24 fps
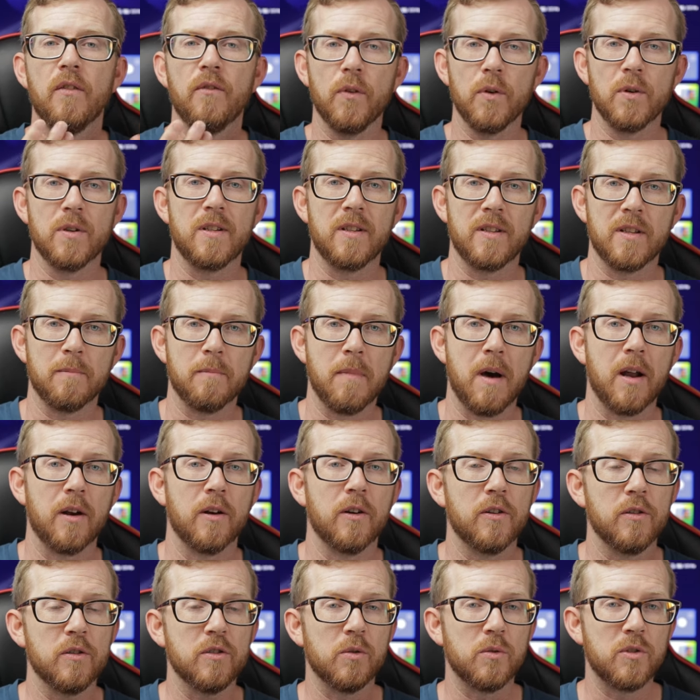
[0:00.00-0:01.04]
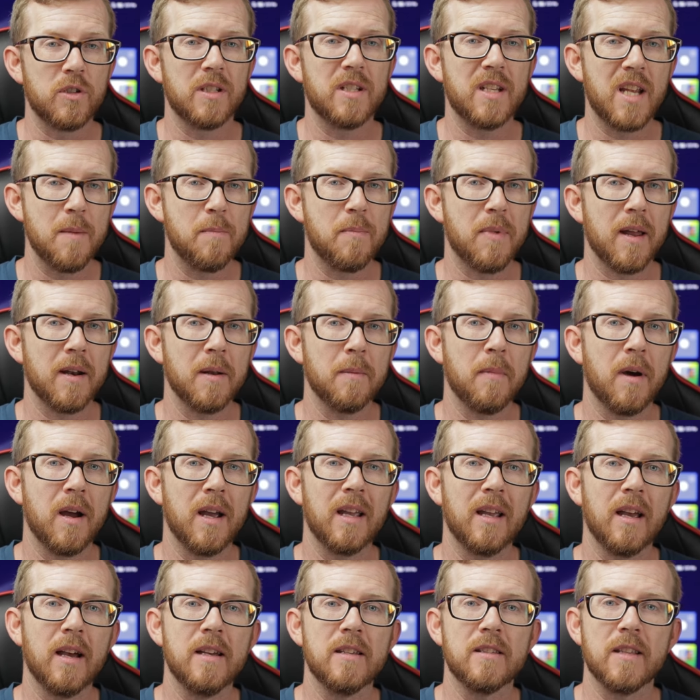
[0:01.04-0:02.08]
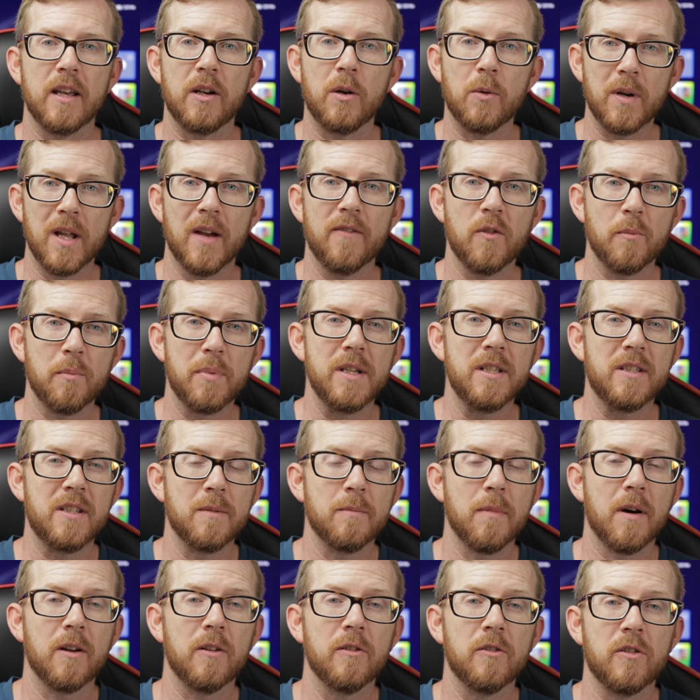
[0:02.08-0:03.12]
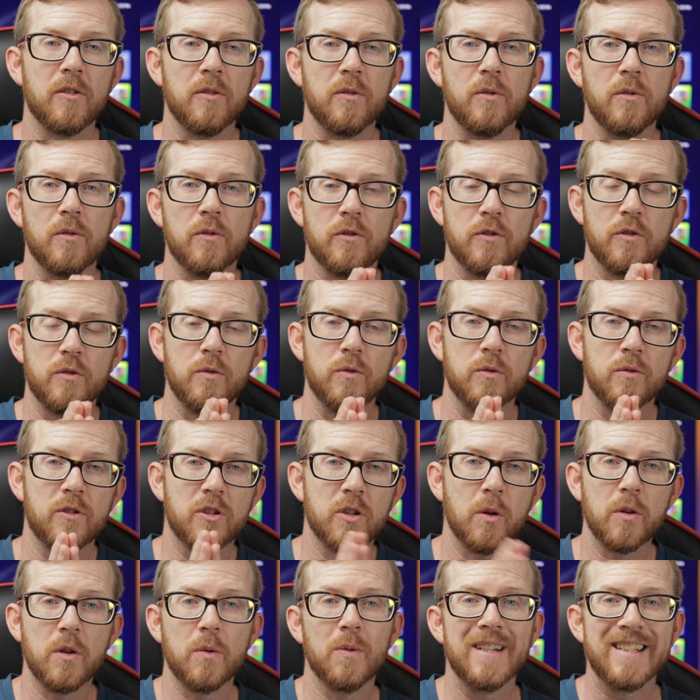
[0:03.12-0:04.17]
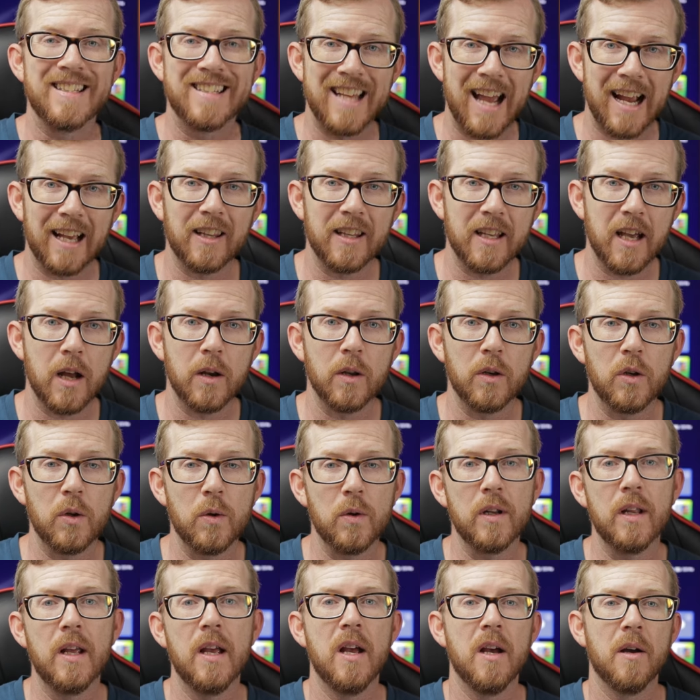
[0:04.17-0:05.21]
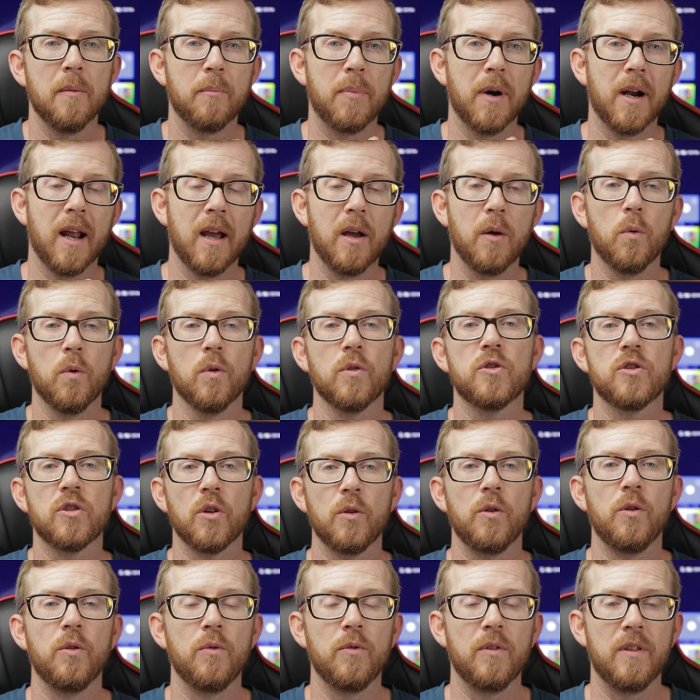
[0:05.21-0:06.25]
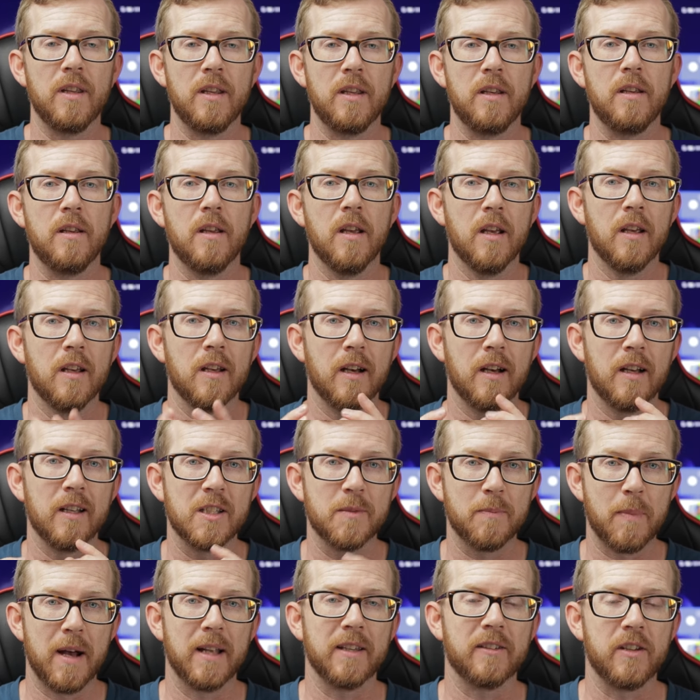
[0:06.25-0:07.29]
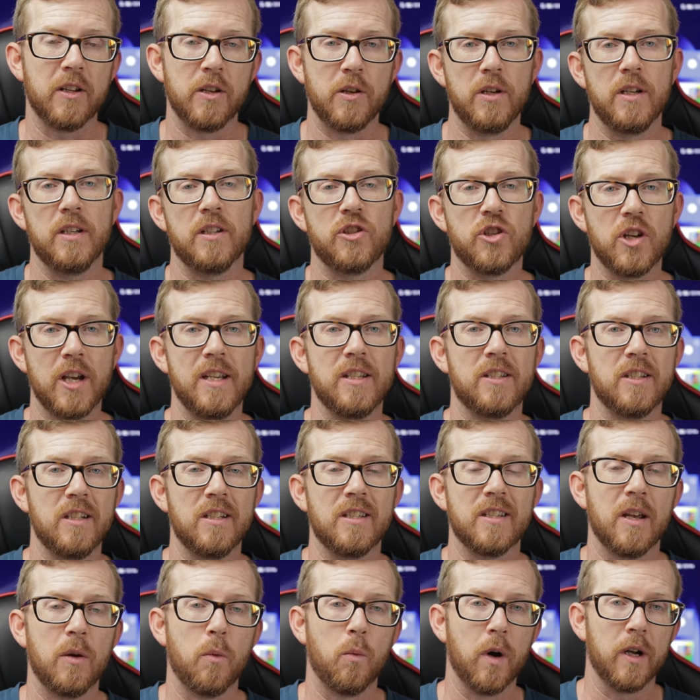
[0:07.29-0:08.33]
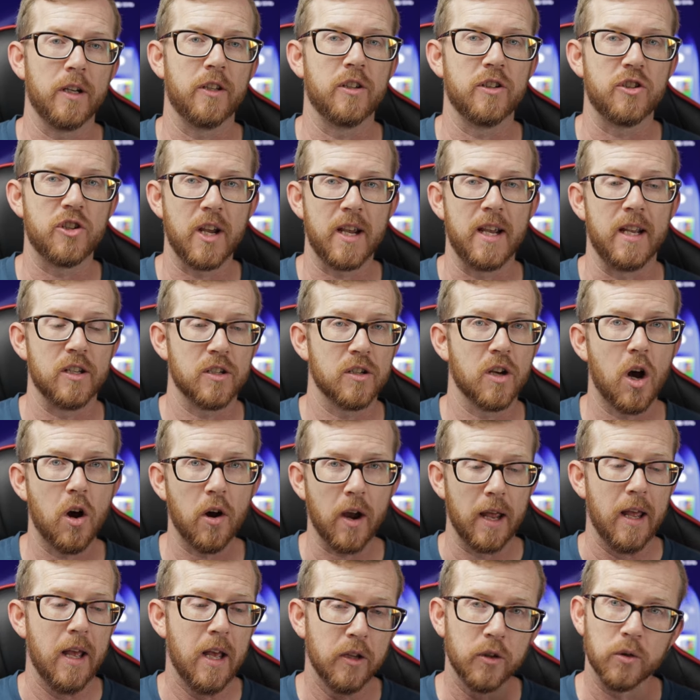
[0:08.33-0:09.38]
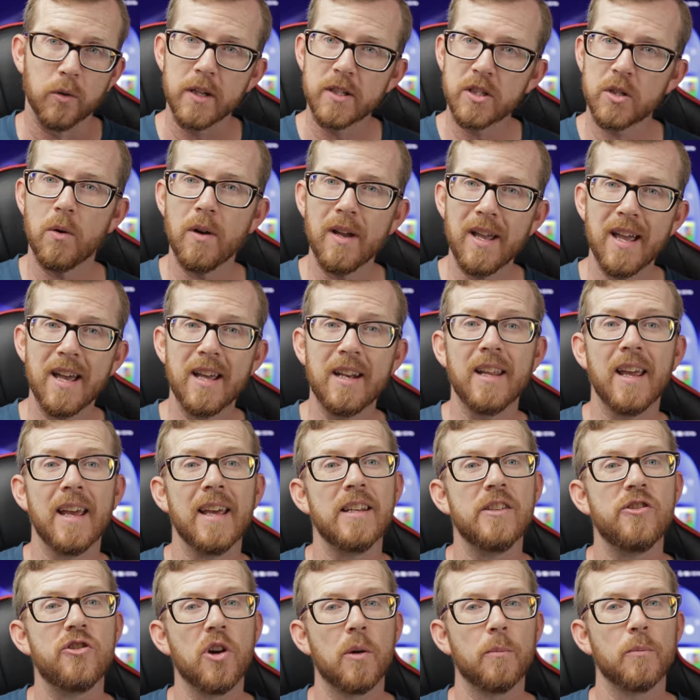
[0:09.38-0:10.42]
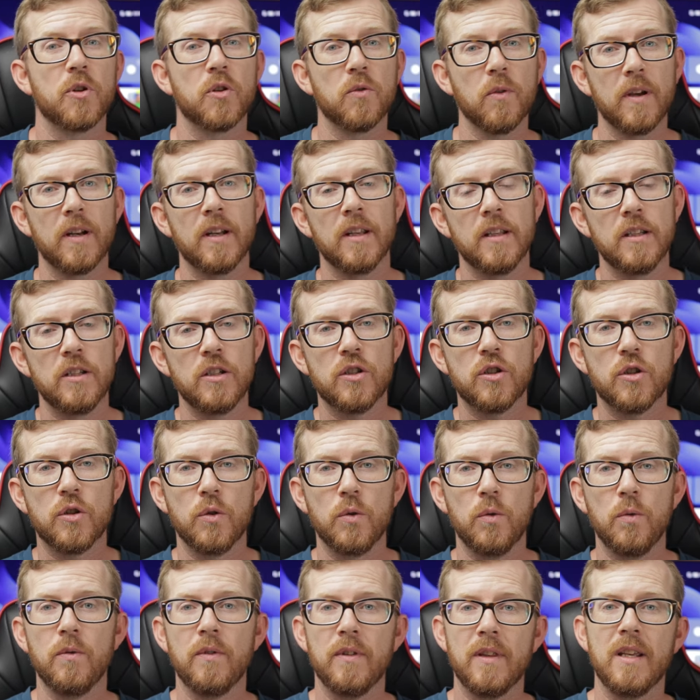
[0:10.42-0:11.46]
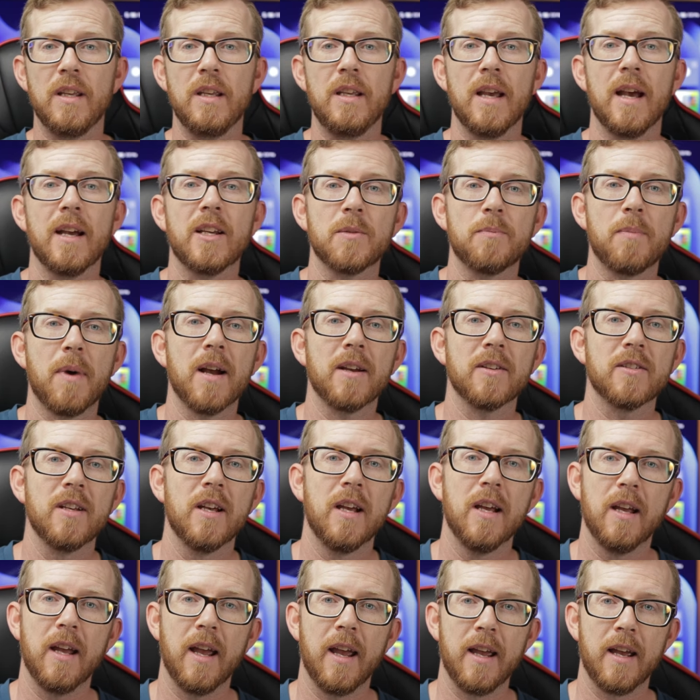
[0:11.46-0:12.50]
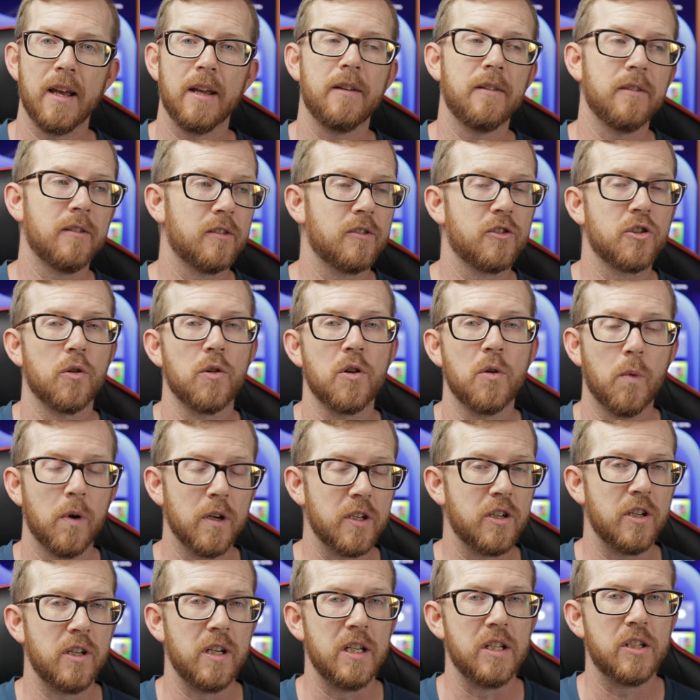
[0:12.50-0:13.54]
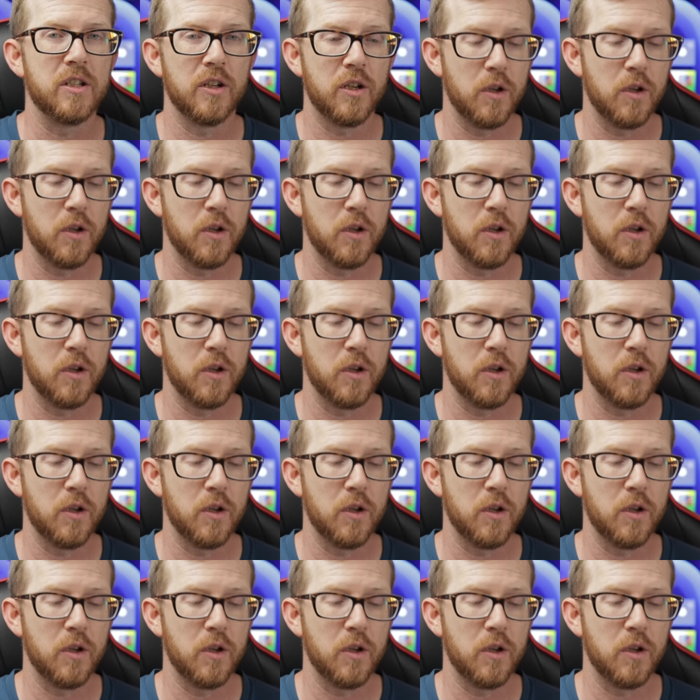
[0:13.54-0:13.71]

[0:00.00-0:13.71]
versus the monitor. So just keep that in mind, guys. I don't have a P C monitor to, to show you exactly how to do it, but I will show you the uh, spots that you need to change these and what to change. Okay, so let's go ahead and jump straight into the Xbox and show you what you need to